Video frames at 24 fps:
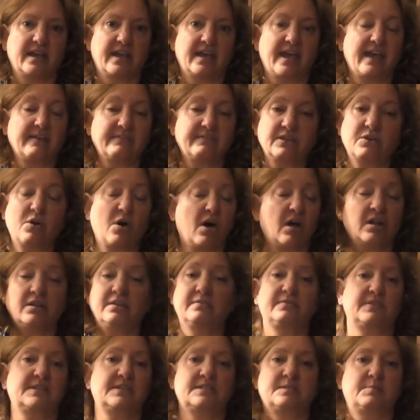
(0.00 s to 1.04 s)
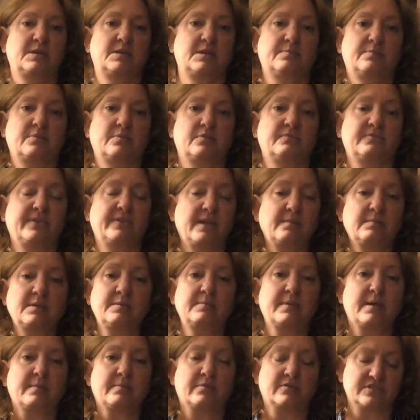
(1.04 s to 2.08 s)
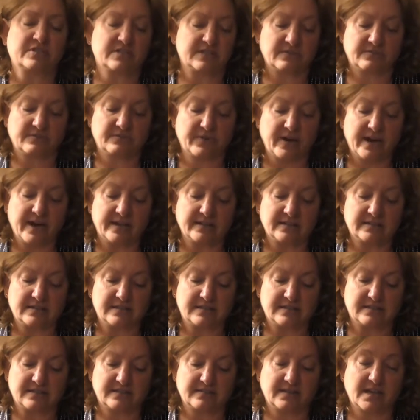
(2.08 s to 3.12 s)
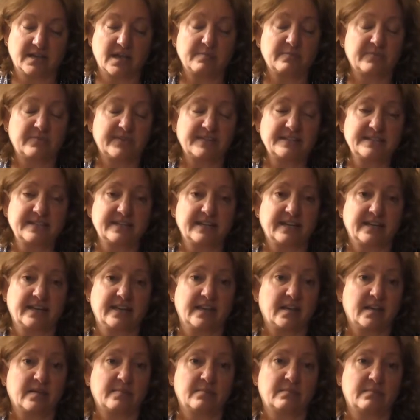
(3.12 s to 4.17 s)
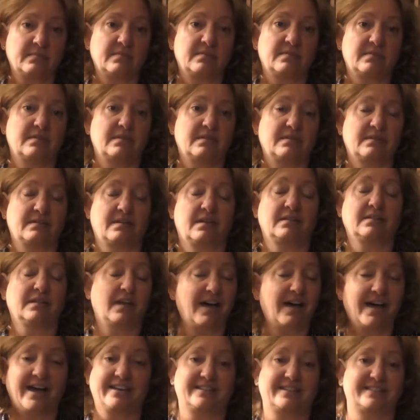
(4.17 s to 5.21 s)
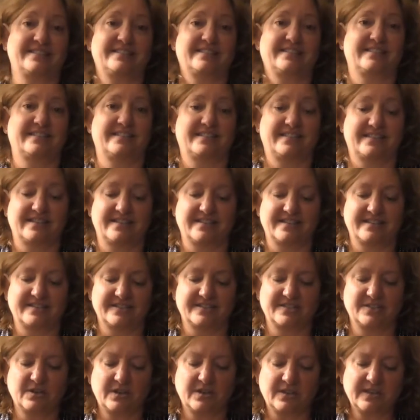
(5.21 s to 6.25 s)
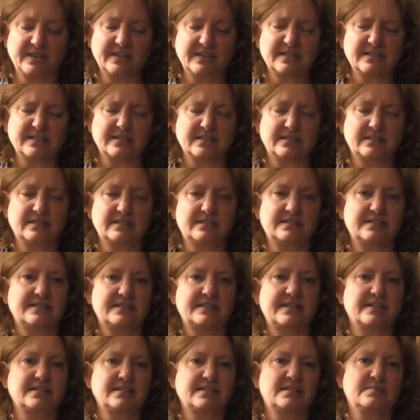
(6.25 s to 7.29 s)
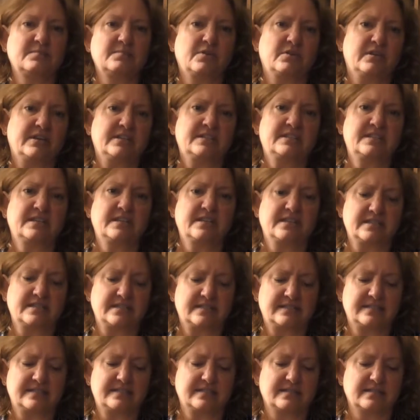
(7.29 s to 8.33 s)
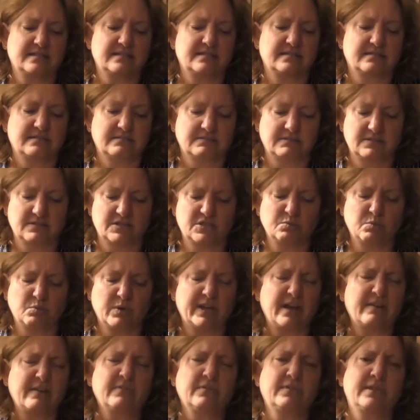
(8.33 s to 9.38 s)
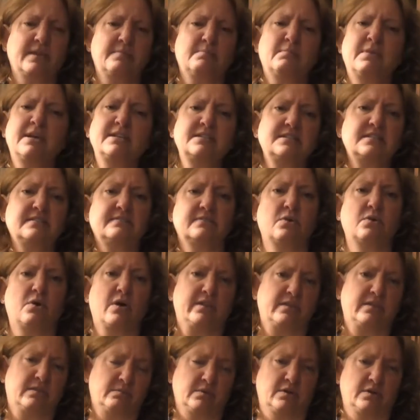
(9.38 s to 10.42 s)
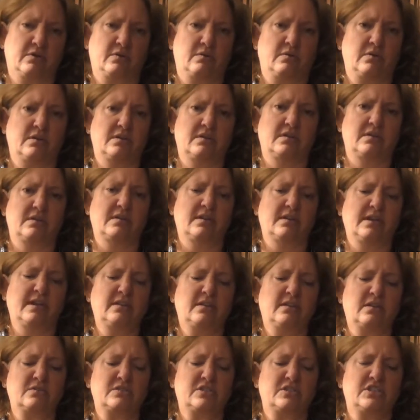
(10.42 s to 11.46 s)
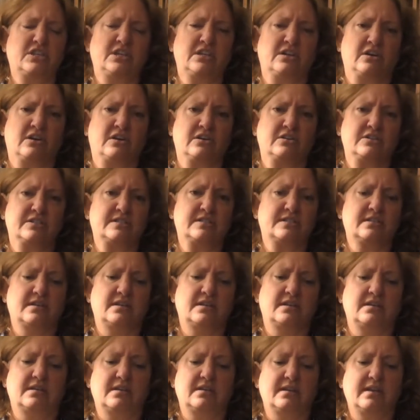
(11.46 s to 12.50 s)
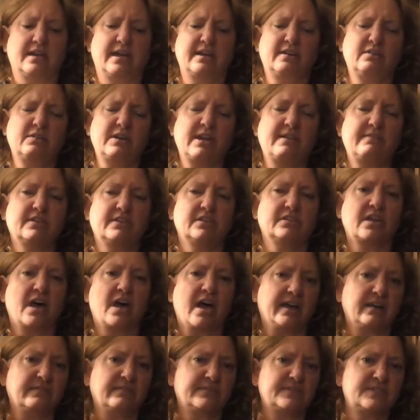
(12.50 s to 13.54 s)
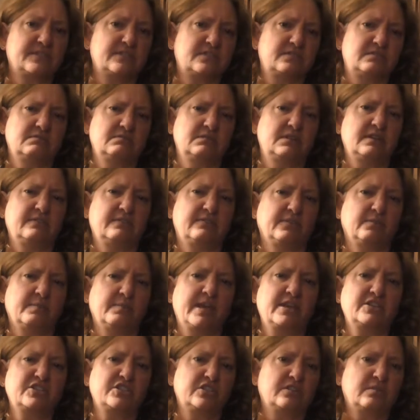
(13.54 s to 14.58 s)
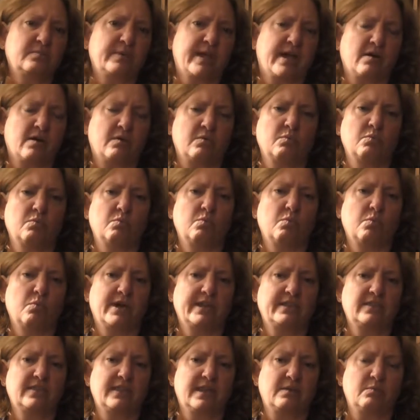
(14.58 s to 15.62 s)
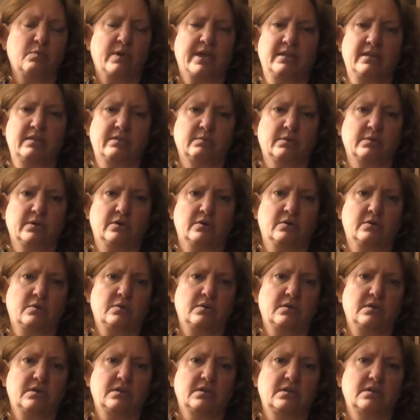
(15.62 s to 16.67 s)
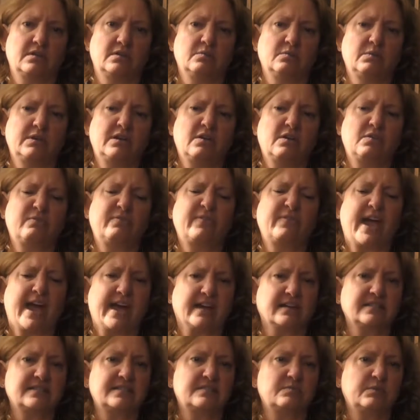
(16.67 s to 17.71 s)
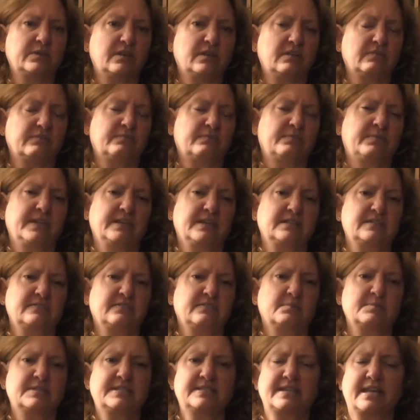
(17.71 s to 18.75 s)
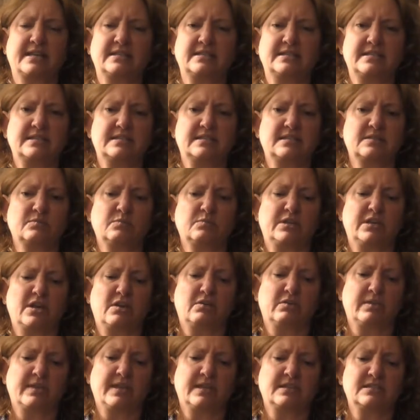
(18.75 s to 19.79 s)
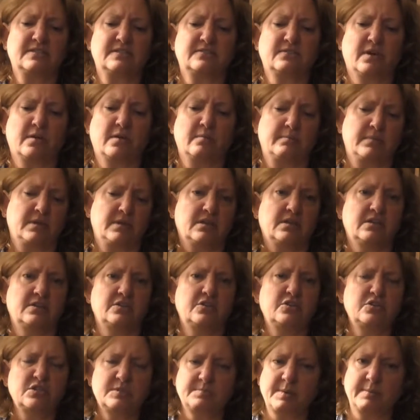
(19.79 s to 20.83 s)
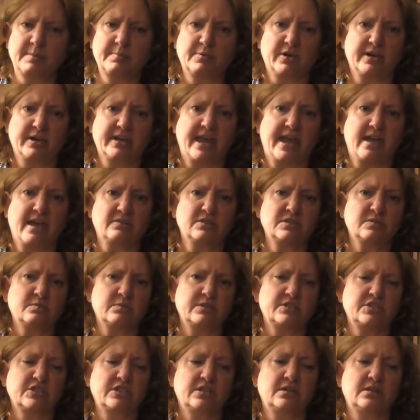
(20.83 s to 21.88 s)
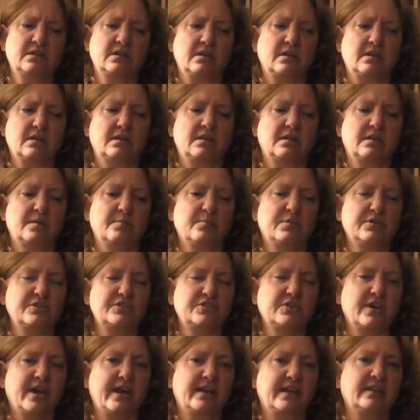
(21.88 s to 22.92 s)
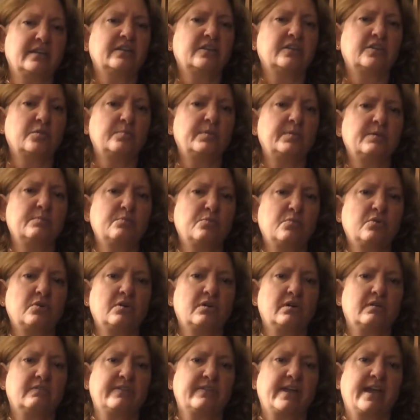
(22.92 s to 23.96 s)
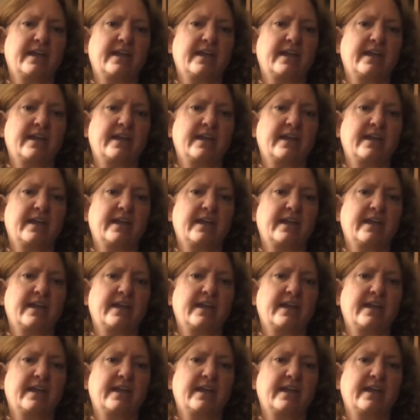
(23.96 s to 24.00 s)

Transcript: having all of these people, family members and friends, come visiting him a lot. So I think it's a testimony to whatever they must have gone through in those years. I don't have a lot of information about what they went through. We know facts, we know things from census, and we know things from newspaper accounts, which can portray a little bit more of